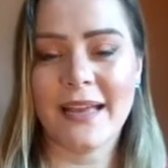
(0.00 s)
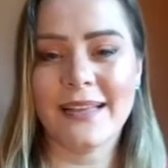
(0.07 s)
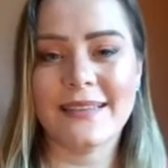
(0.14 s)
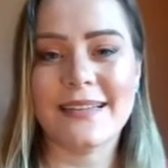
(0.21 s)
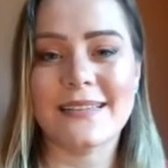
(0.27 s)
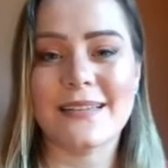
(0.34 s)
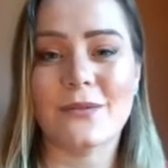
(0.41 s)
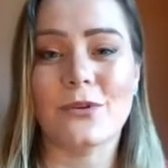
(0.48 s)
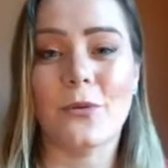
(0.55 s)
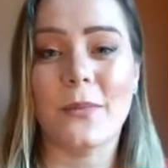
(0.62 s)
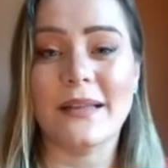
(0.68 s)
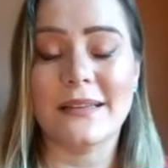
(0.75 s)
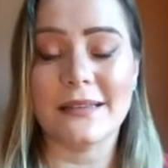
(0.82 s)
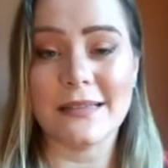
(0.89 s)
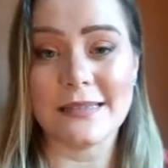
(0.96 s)
These
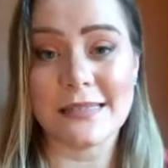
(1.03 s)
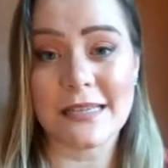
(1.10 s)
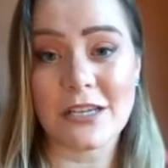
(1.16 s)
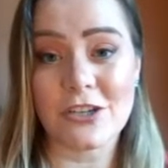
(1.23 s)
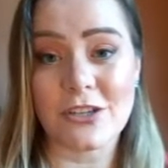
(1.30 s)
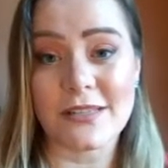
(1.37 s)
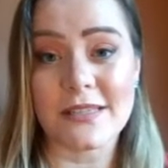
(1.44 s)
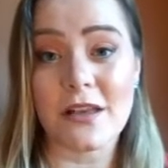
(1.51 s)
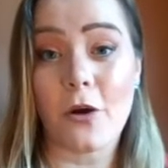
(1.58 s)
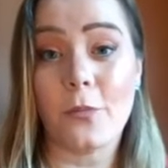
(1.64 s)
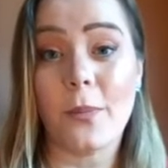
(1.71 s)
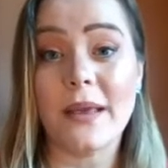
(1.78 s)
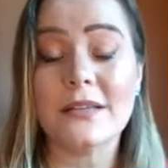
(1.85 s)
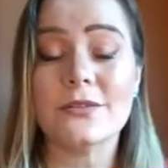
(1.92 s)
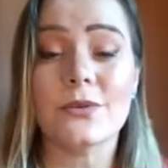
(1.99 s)
automated decisions are
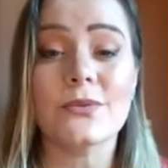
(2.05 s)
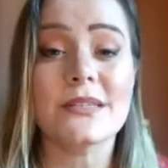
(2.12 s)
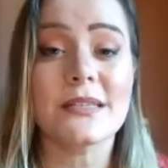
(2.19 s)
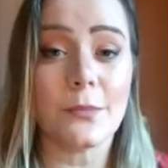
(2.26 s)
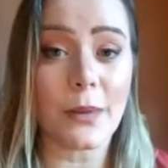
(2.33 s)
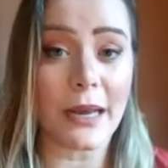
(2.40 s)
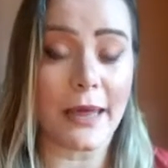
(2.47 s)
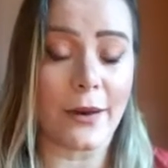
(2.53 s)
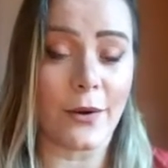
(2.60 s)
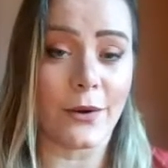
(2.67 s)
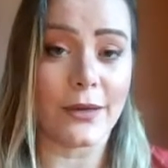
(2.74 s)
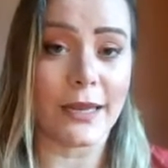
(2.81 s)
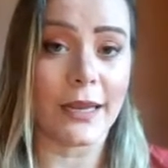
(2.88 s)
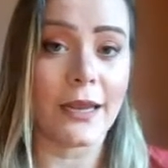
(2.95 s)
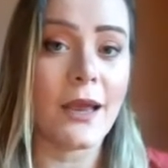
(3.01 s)
based on
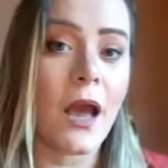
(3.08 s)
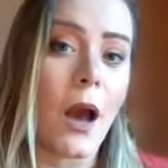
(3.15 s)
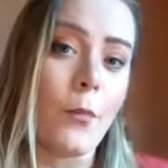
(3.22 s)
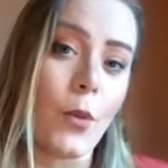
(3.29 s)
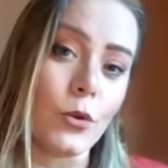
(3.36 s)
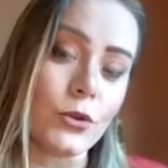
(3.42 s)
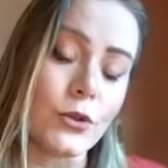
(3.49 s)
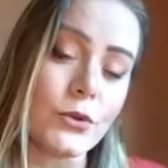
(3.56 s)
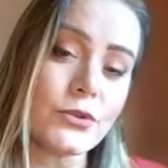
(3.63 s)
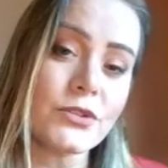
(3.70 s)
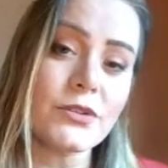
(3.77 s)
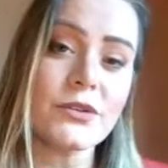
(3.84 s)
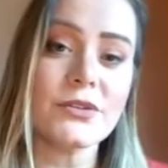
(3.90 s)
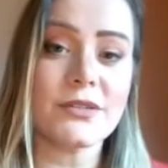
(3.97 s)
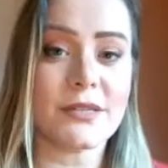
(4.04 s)
similarity among
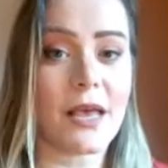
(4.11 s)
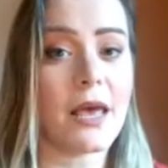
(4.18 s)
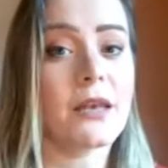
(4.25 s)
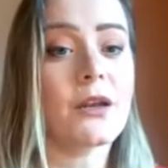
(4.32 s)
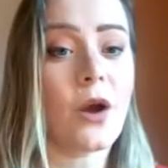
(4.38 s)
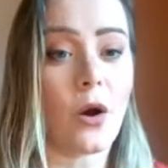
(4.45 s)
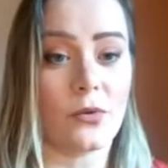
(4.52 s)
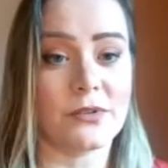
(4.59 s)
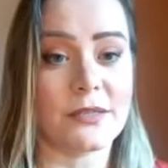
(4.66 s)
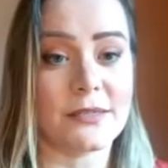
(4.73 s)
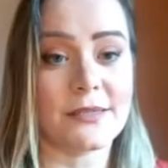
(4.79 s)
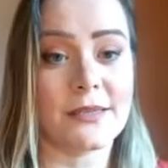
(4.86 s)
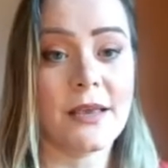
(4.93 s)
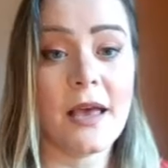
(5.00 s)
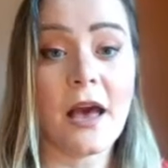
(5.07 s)
users and
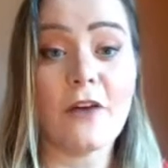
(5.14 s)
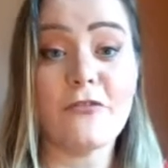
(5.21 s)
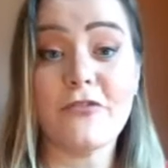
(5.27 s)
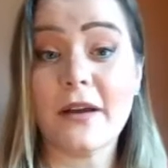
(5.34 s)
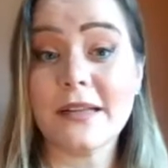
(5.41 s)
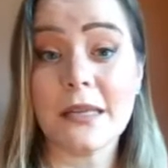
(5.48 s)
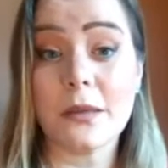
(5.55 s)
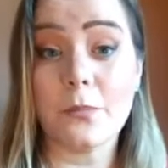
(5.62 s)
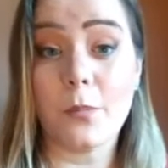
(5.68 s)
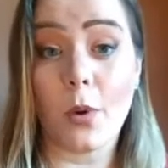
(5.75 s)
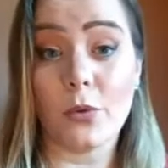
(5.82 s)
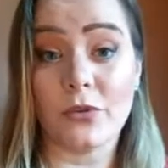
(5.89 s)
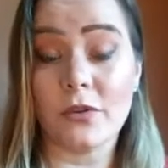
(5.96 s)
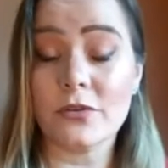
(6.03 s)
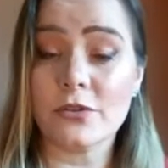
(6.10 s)
content, affecting
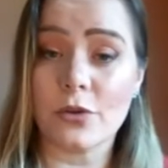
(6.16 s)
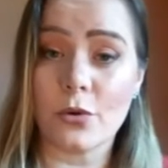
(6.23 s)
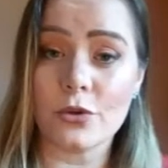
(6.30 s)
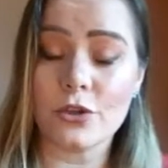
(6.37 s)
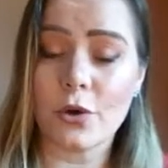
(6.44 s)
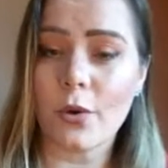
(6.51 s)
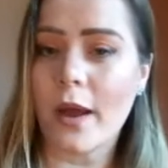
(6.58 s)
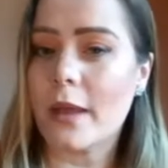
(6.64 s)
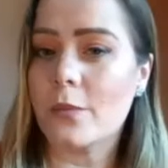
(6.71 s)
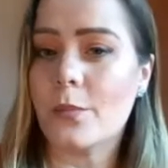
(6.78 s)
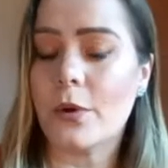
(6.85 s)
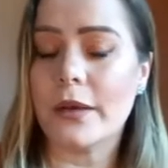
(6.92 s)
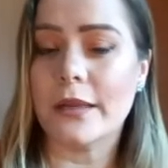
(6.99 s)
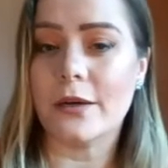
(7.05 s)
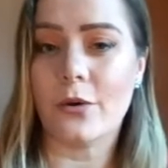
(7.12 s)
both the social and
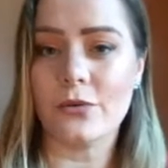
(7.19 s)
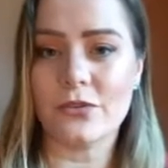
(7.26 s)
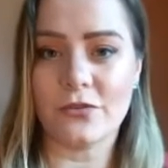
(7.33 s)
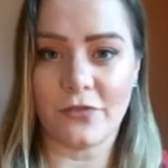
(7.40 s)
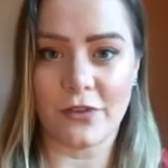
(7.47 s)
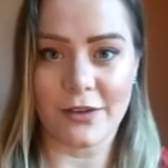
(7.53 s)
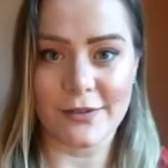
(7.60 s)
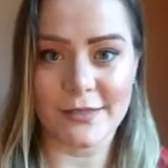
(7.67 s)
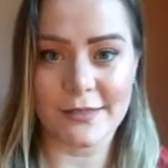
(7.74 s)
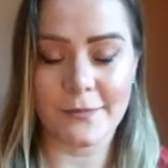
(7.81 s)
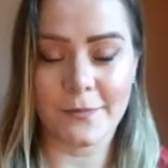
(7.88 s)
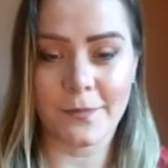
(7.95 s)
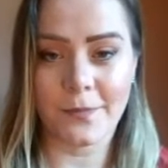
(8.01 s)
political spheres.